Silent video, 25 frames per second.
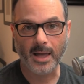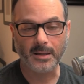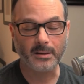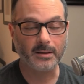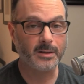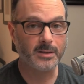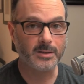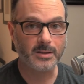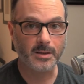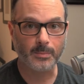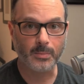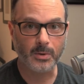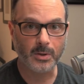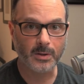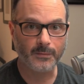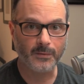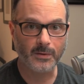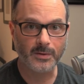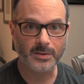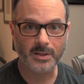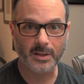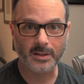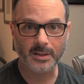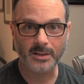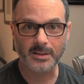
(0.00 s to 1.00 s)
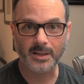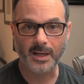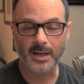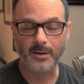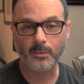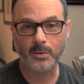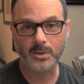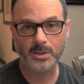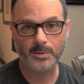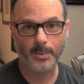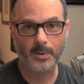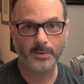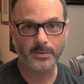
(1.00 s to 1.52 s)
Island. It's a beautiful sunny day.
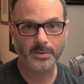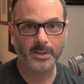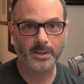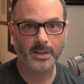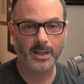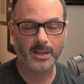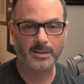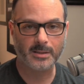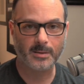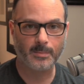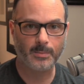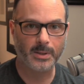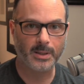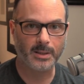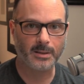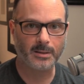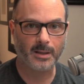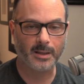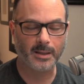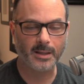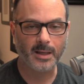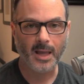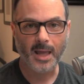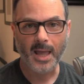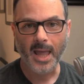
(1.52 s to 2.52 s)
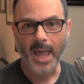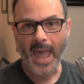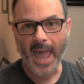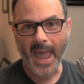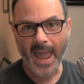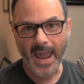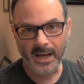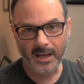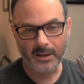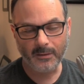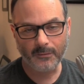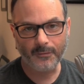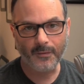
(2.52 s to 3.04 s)
We're supposed to get to be like
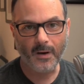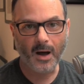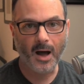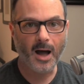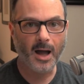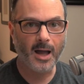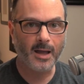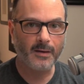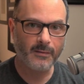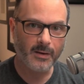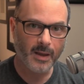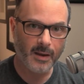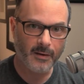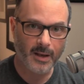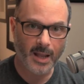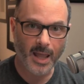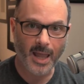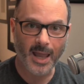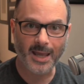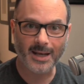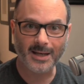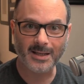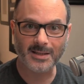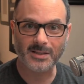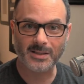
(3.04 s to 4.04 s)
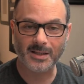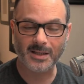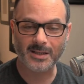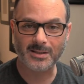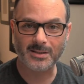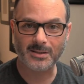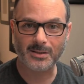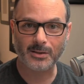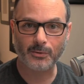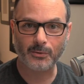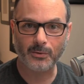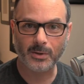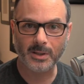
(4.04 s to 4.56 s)
85, 86
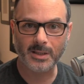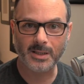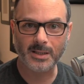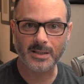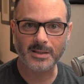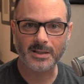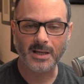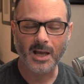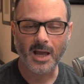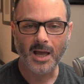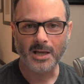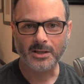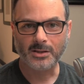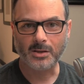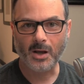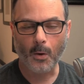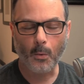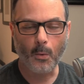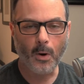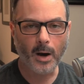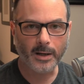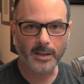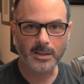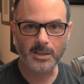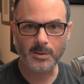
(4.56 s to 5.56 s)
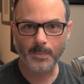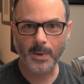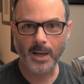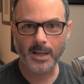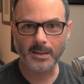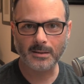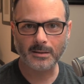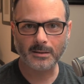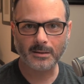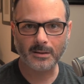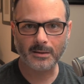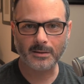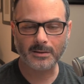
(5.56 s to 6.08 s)
degrees. So I want to
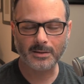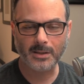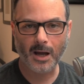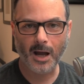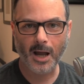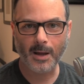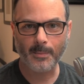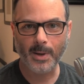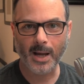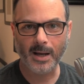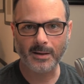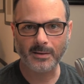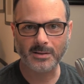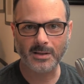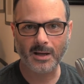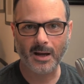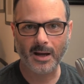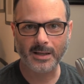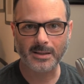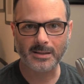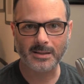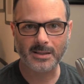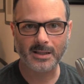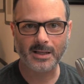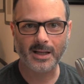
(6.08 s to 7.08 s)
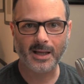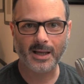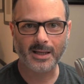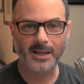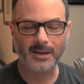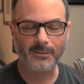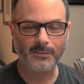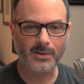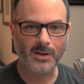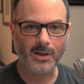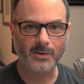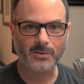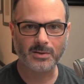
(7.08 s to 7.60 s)
spend a little time outside today,
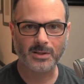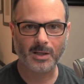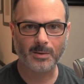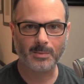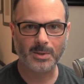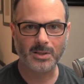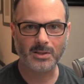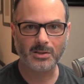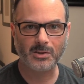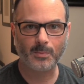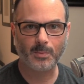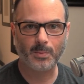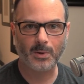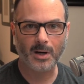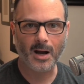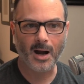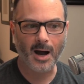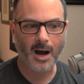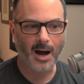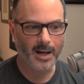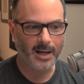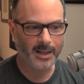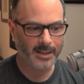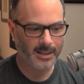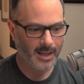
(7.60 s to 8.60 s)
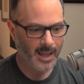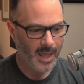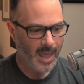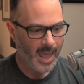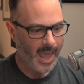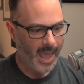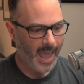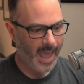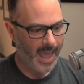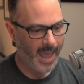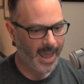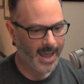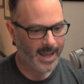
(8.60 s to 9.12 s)
even though it's going to be super hot.
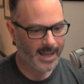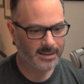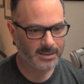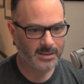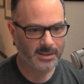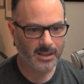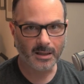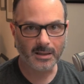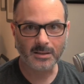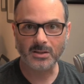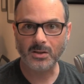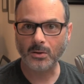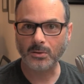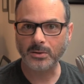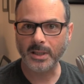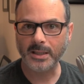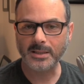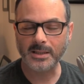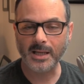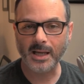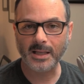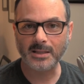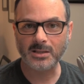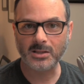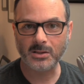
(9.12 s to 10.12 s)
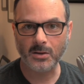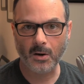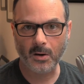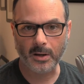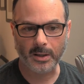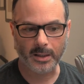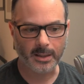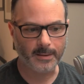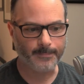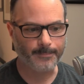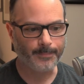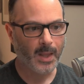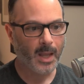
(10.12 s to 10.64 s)
And uh, so let's get
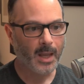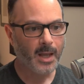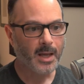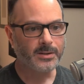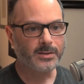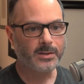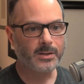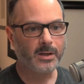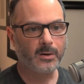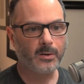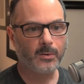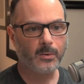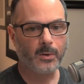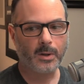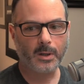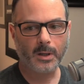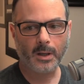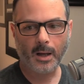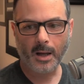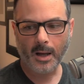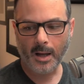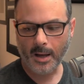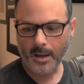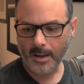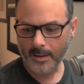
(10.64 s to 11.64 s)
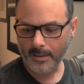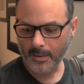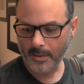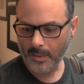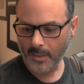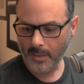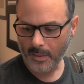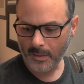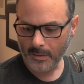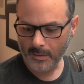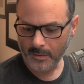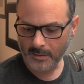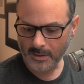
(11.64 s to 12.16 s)
started. So uh,
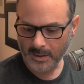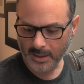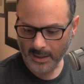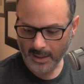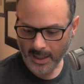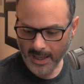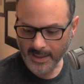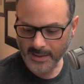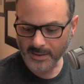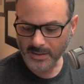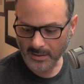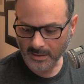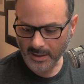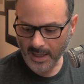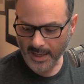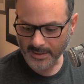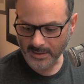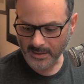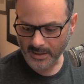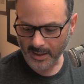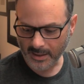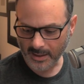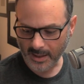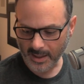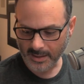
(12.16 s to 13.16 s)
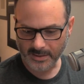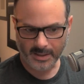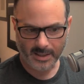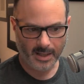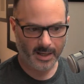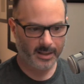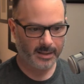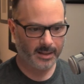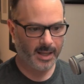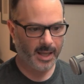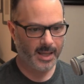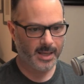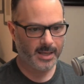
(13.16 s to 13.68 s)
today's class, like I
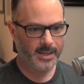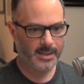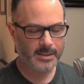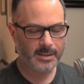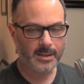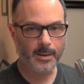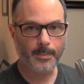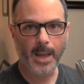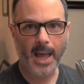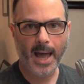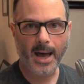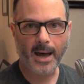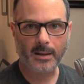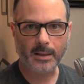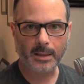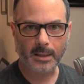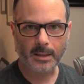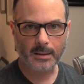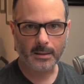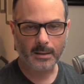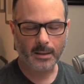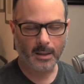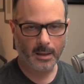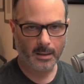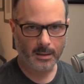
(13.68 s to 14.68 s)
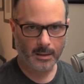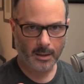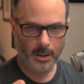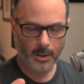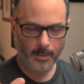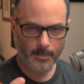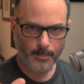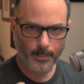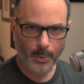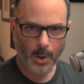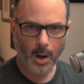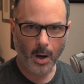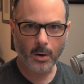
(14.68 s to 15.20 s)
said, is about
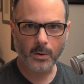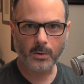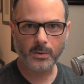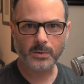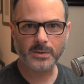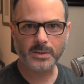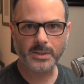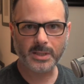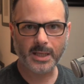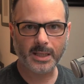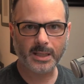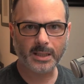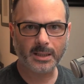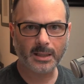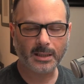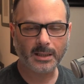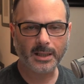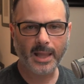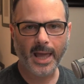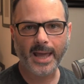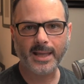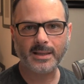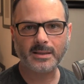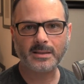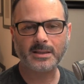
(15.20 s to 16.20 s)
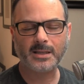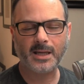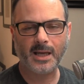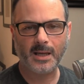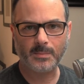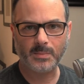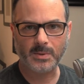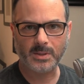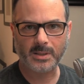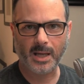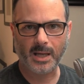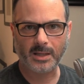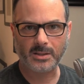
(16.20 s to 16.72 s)
composing
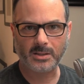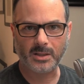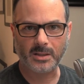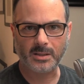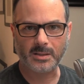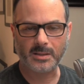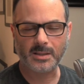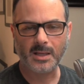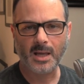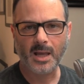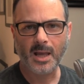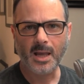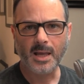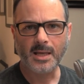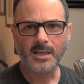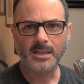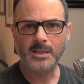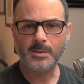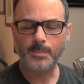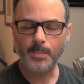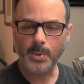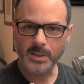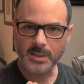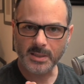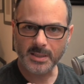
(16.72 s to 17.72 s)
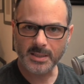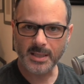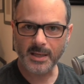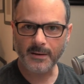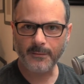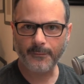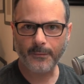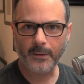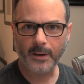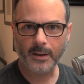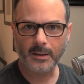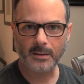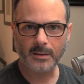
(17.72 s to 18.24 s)
landscape sketches,
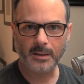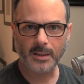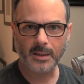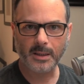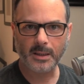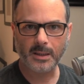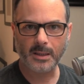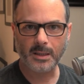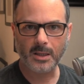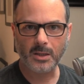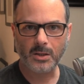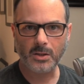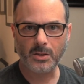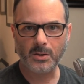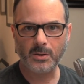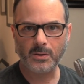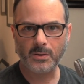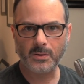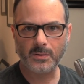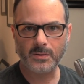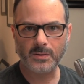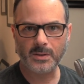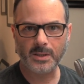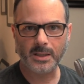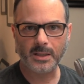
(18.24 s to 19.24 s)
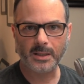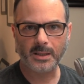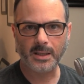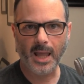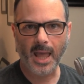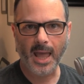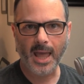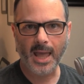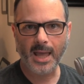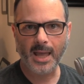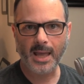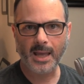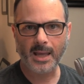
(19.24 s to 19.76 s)
specifically using
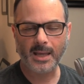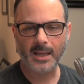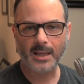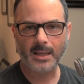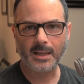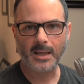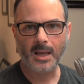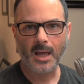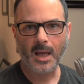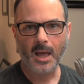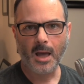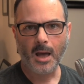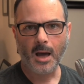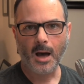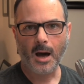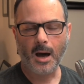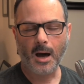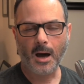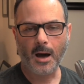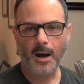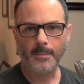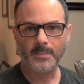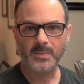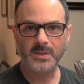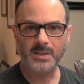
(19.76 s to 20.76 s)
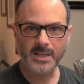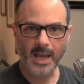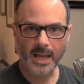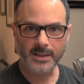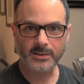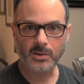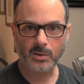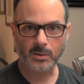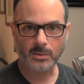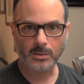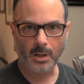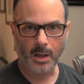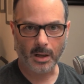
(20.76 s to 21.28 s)
a um,
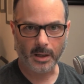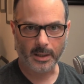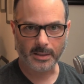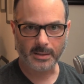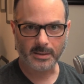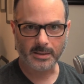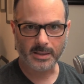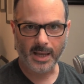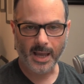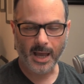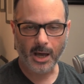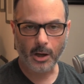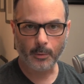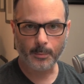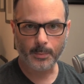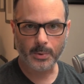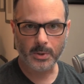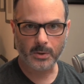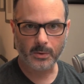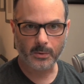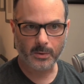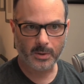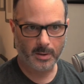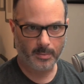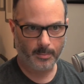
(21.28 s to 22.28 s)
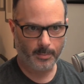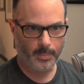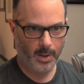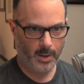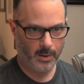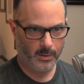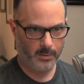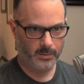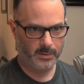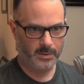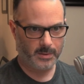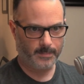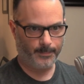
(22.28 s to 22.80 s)
center line to help you
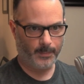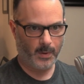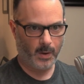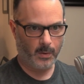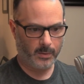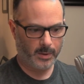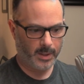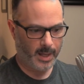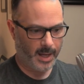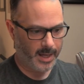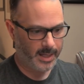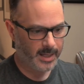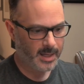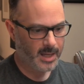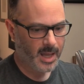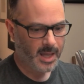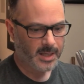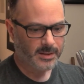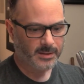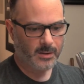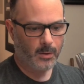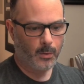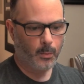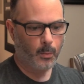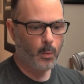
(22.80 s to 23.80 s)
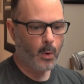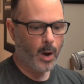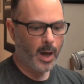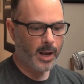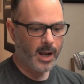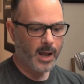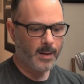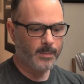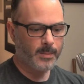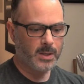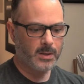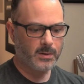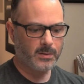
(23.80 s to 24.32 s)
compose. Okay, so what
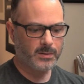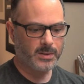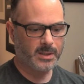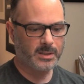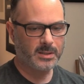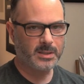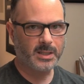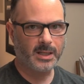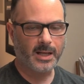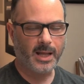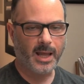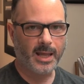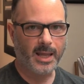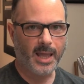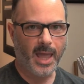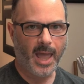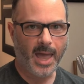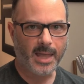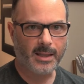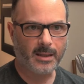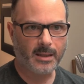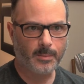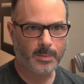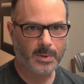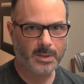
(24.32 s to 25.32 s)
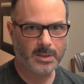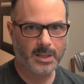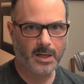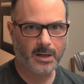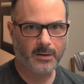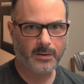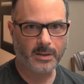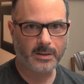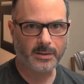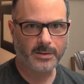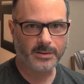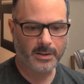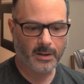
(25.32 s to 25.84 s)
I'm using today, and the
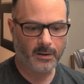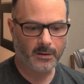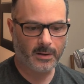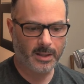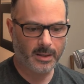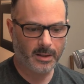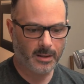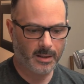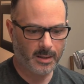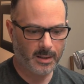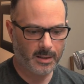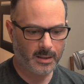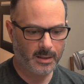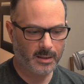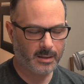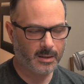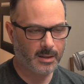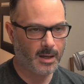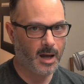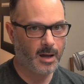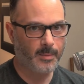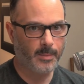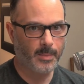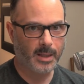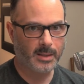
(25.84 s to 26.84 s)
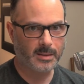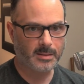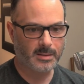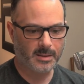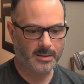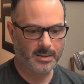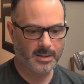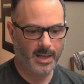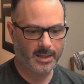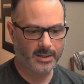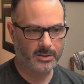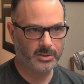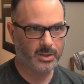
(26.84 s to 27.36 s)
materials are in the
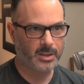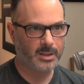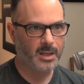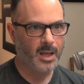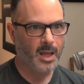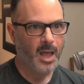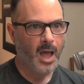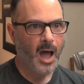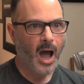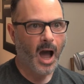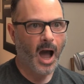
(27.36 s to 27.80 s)
comments section.